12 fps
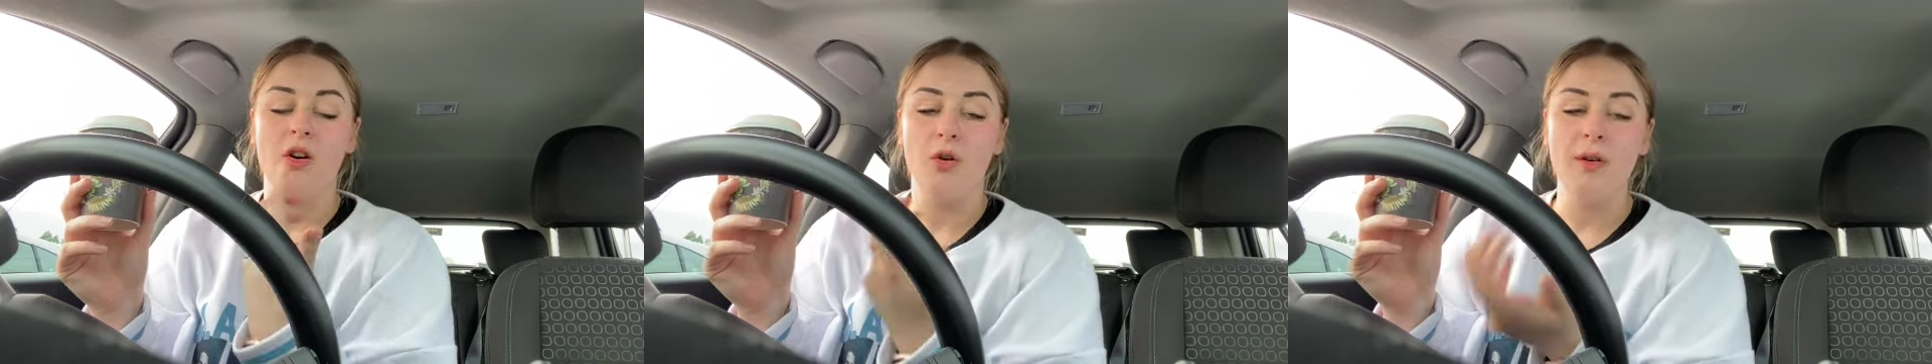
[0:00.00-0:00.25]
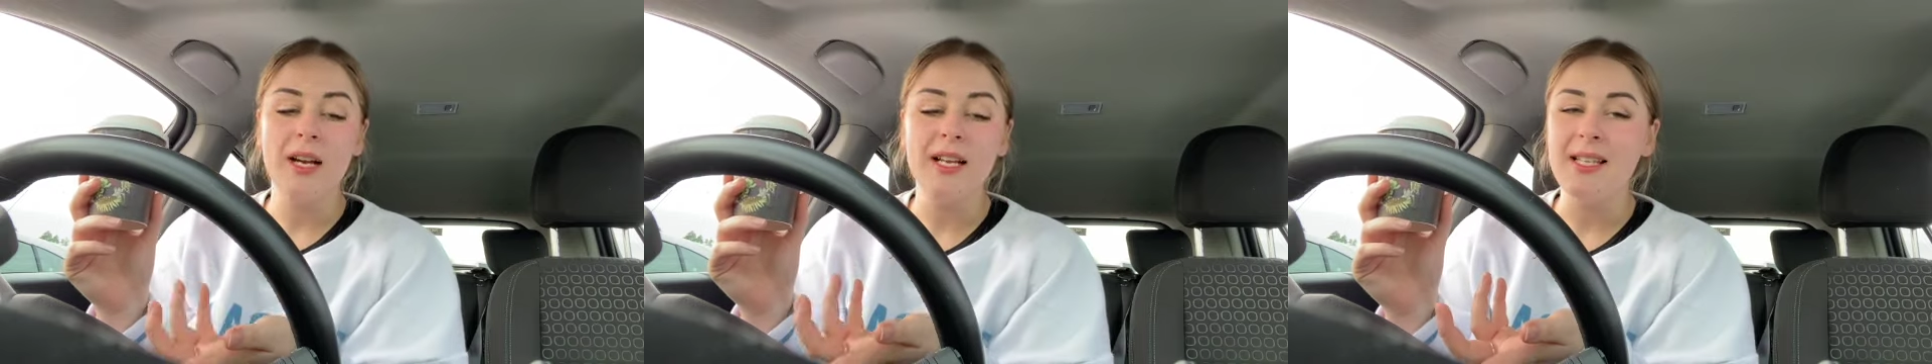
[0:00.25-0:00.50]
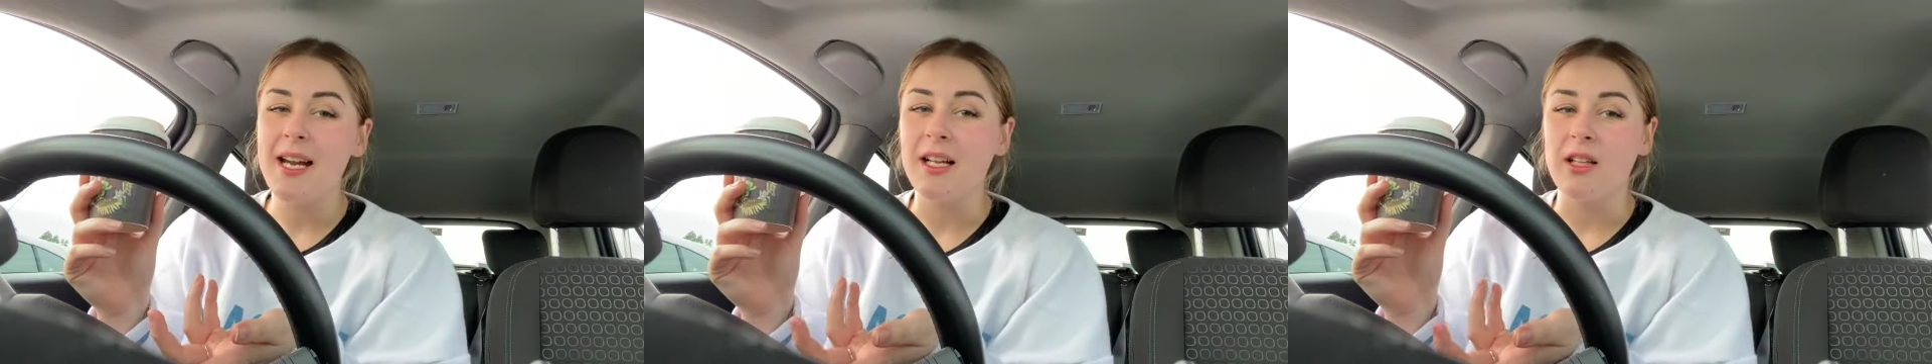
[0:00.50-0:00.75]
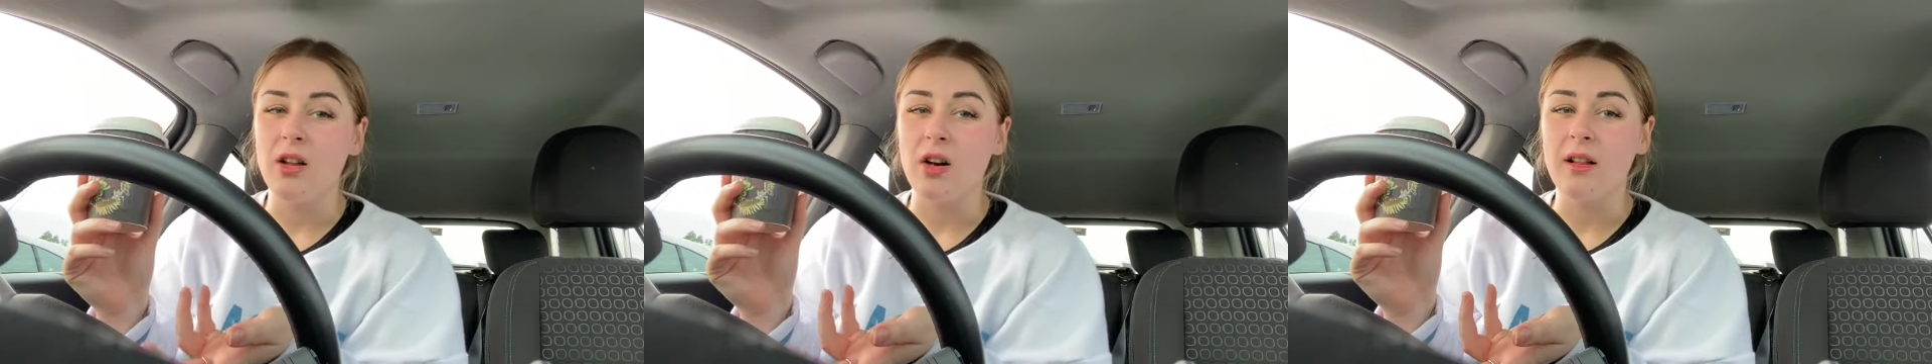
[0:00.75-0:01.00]
already 10
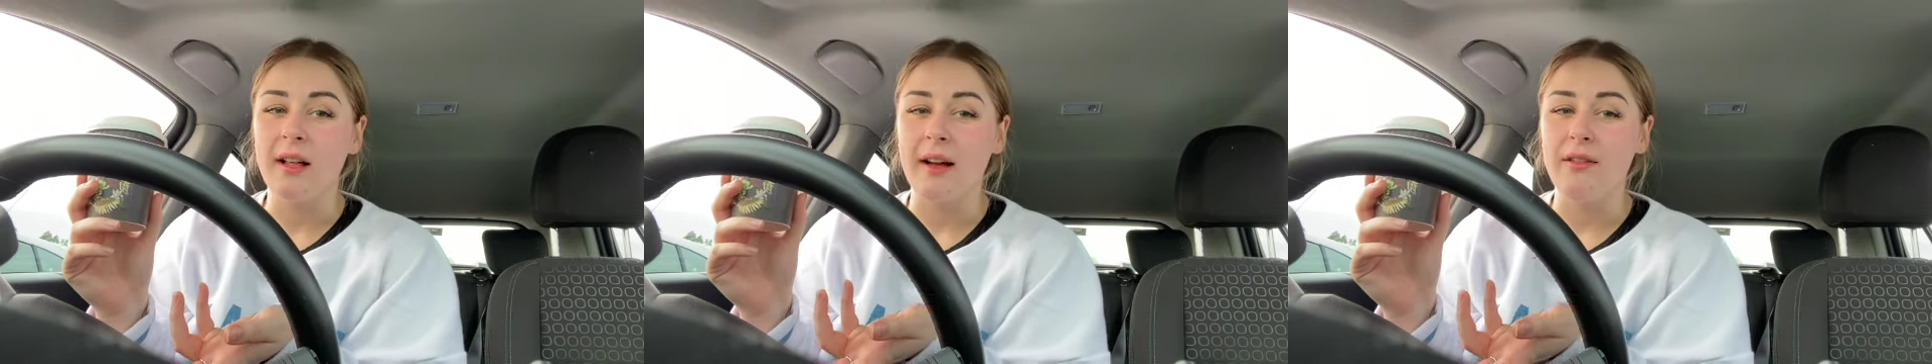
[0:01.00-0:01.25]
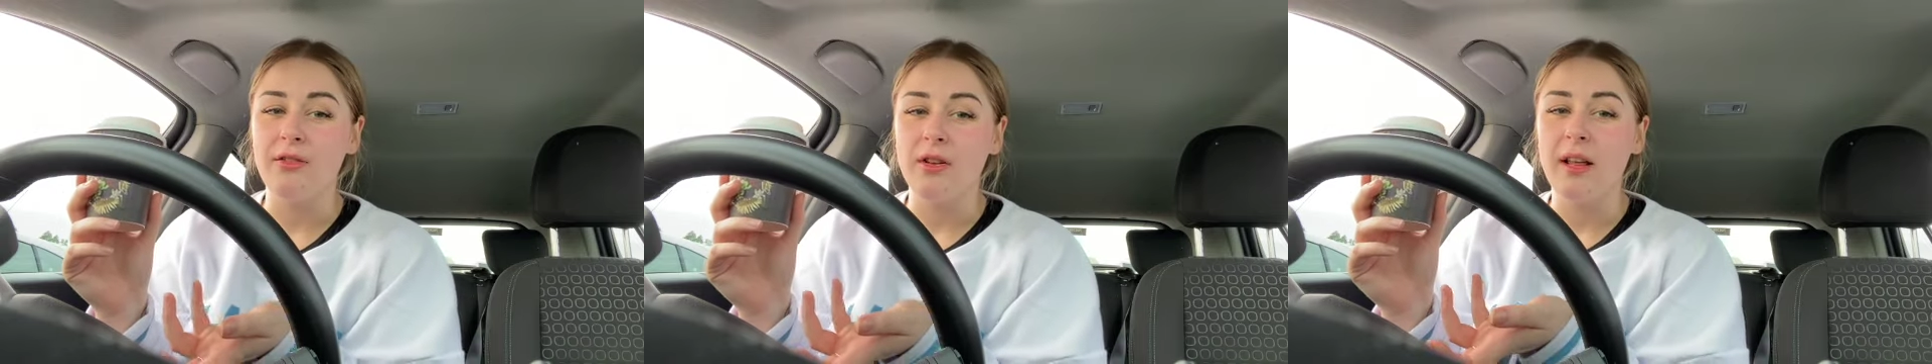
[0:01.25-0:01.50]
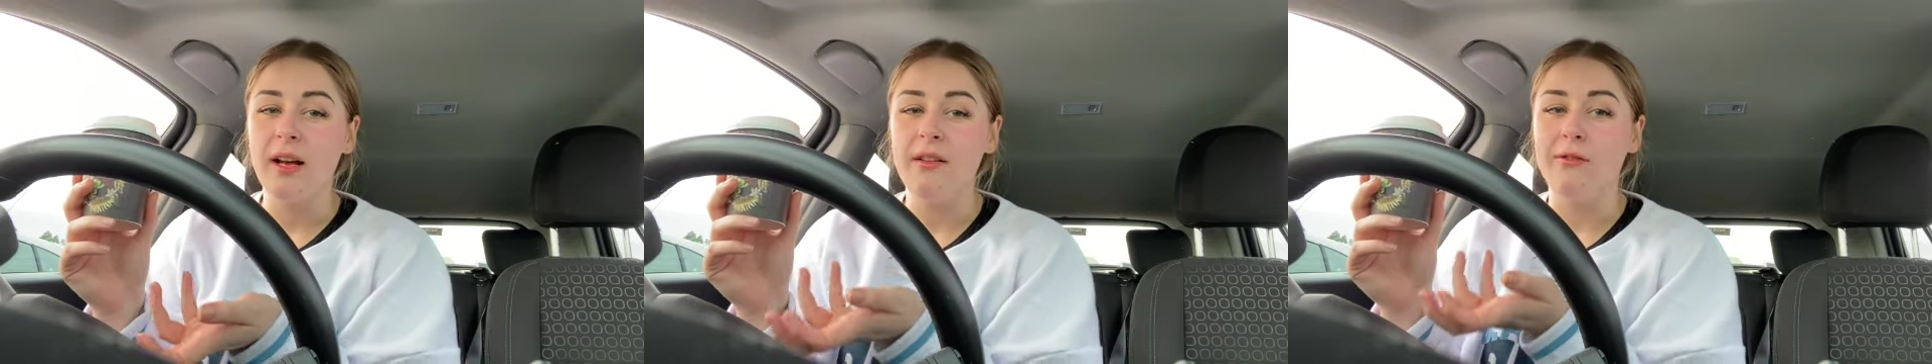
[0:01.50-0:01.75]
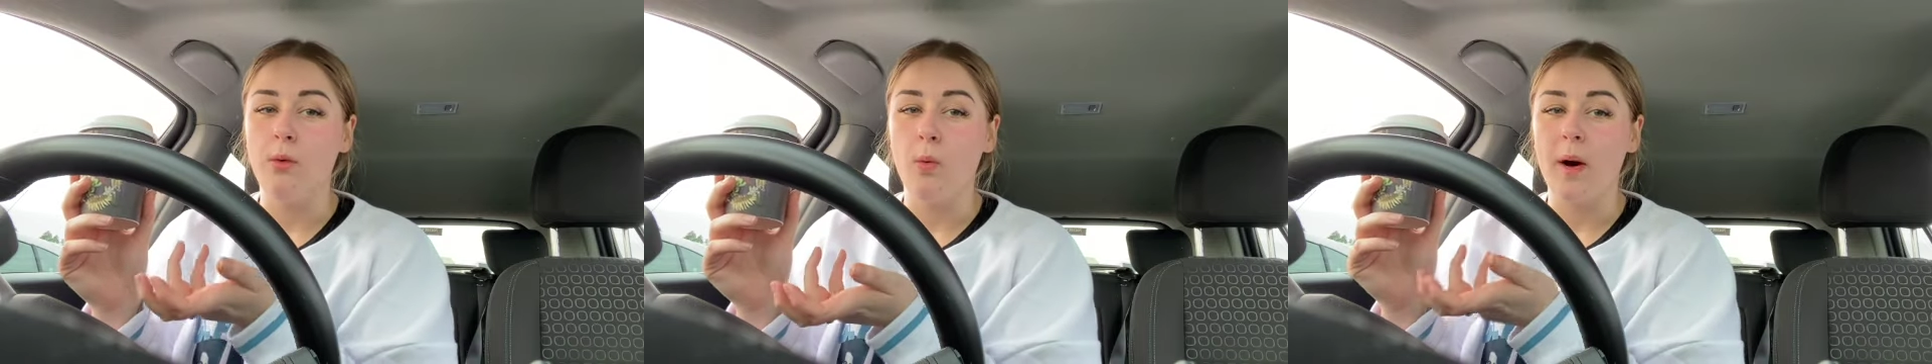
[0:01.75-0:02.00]
o'clock like i feel like
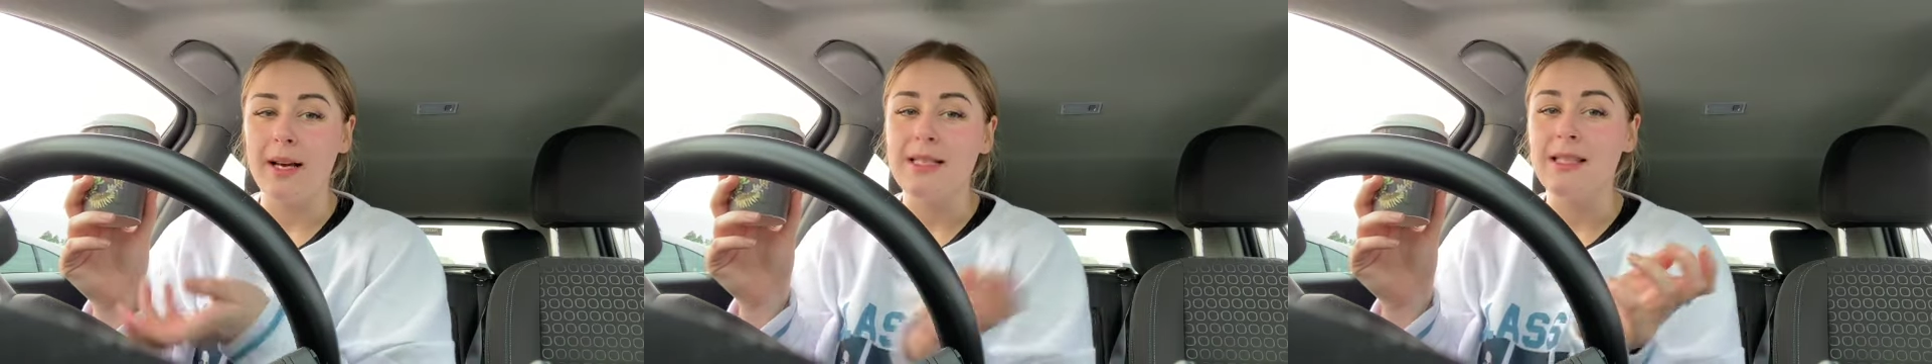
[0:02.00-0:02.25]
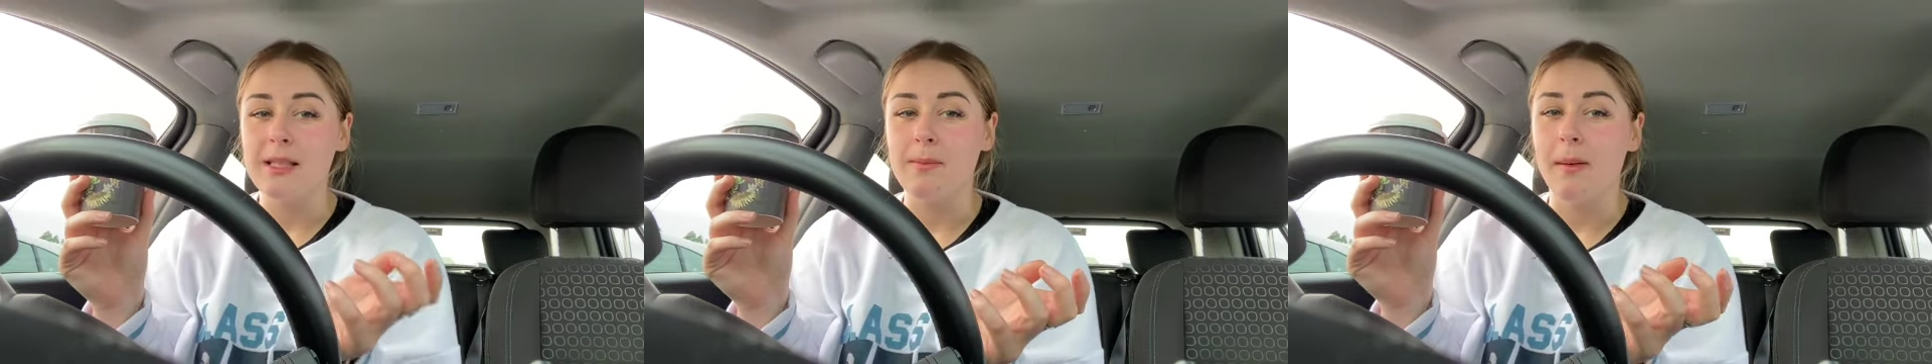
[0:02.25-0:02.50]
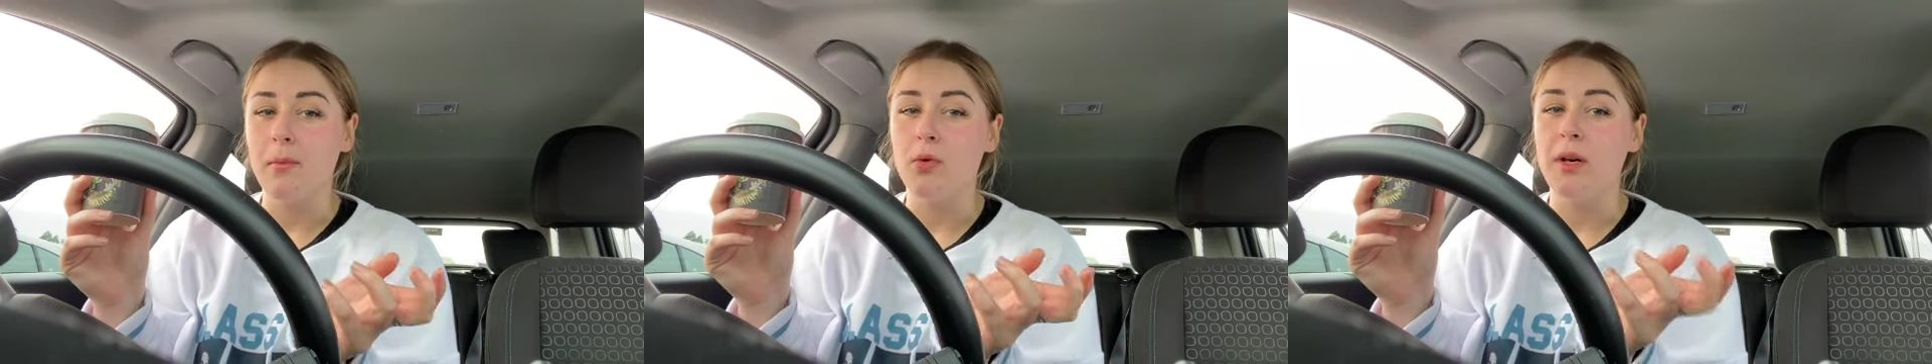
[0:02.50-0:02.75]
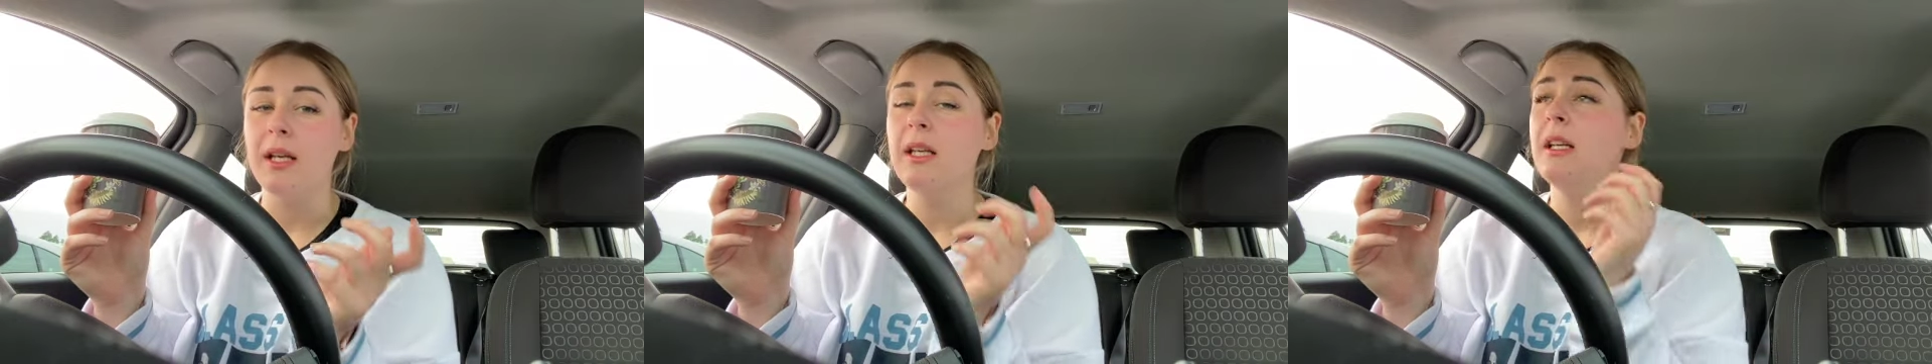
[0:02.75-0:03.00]
i've wasted my
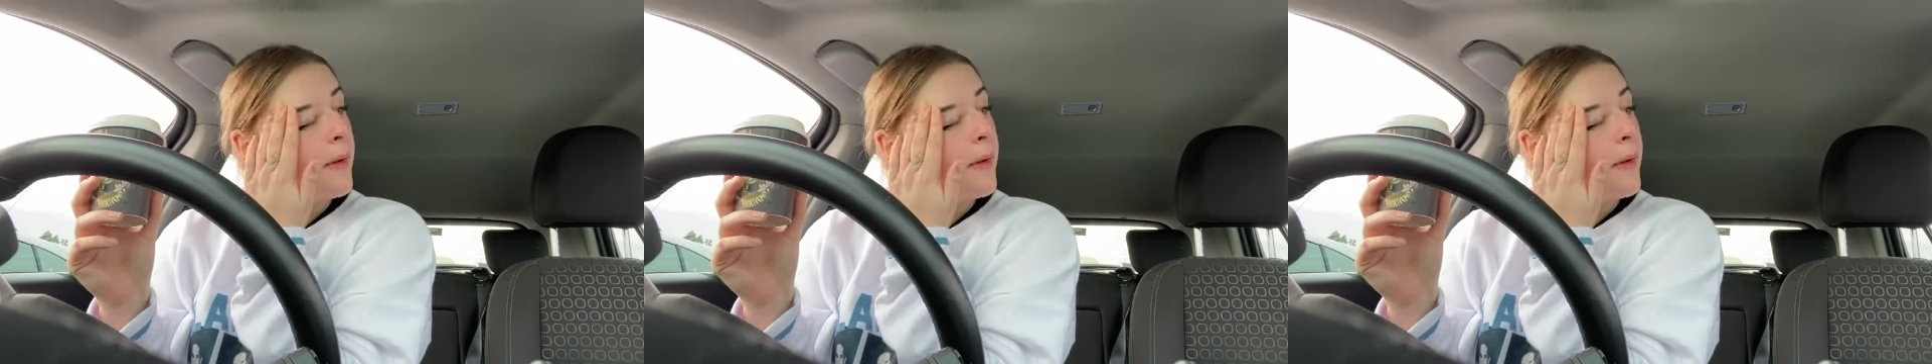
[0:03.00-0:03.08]
morning